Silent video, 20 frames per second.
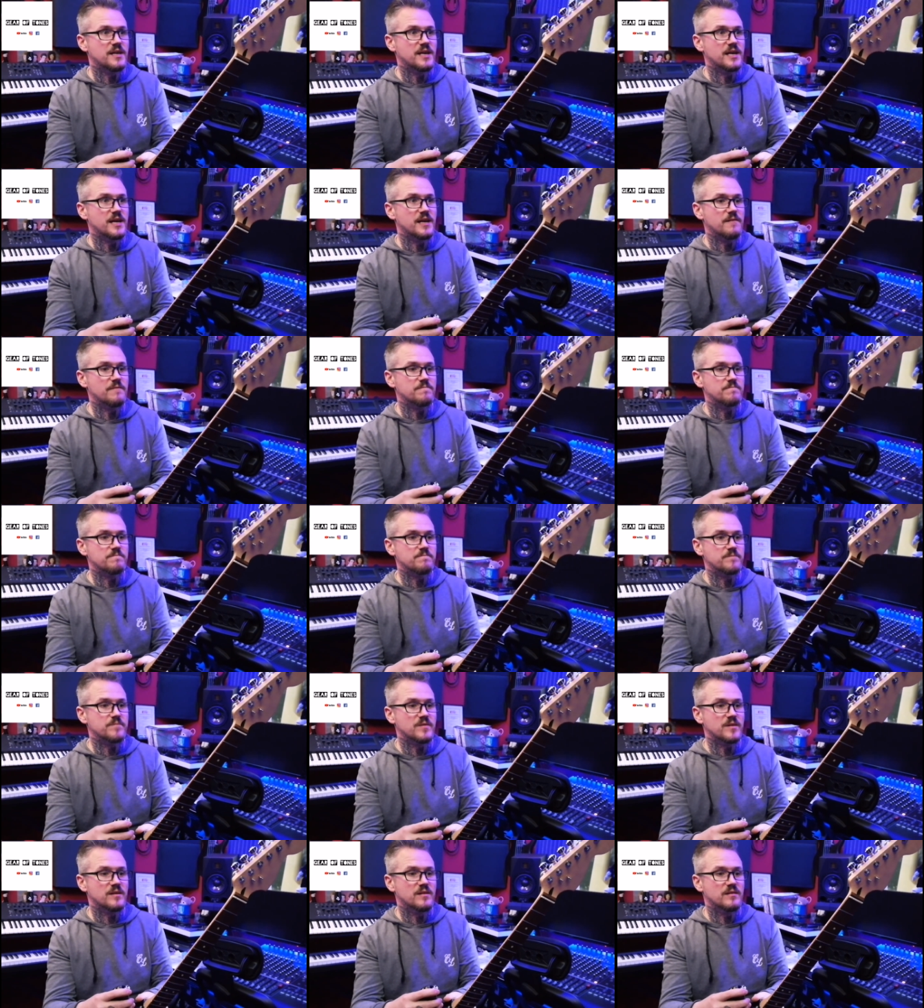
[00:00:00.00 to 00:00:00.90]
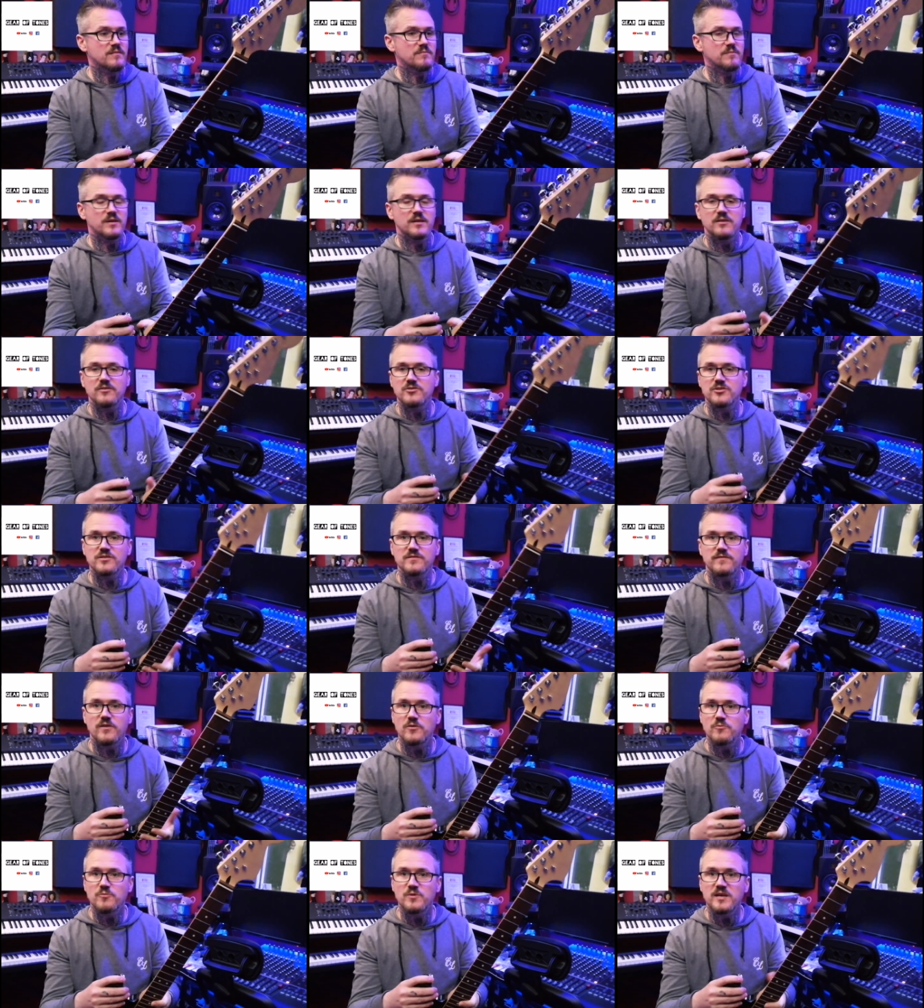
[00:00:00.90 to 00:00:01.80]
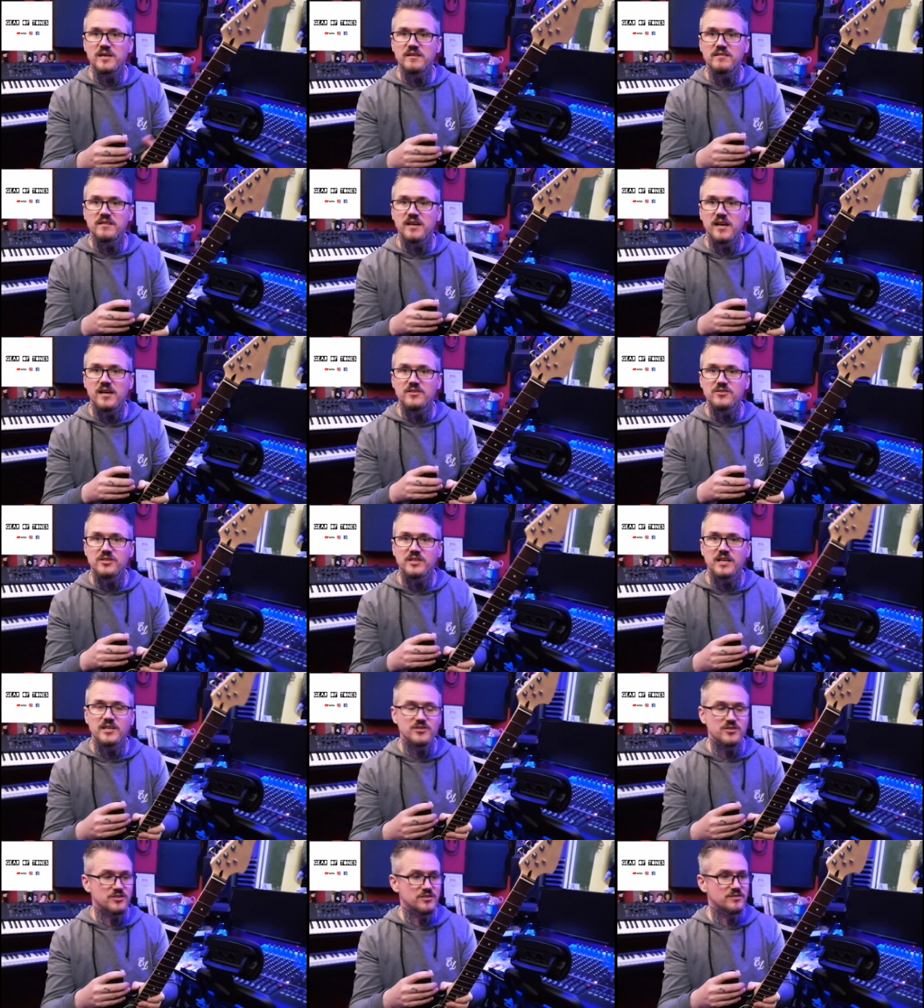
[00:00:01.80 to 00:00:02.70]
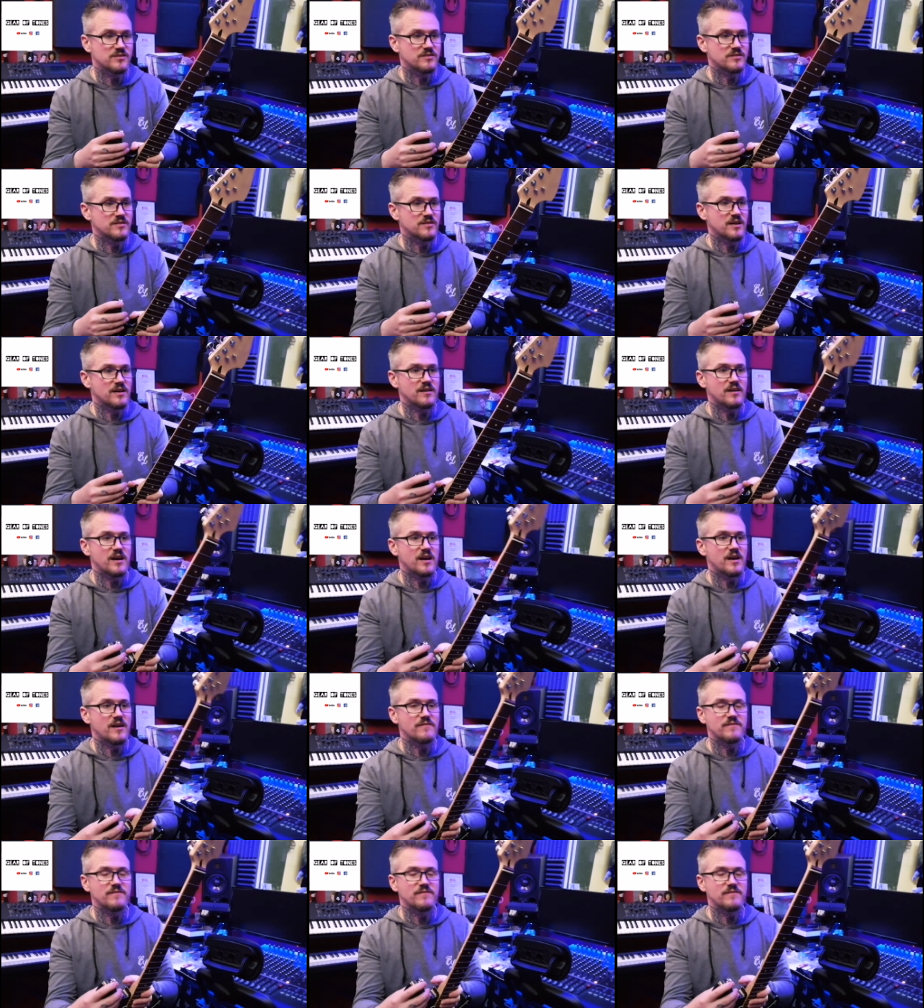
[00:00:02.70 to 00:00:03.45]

Um, but they're just fun wee guitars, and I just I,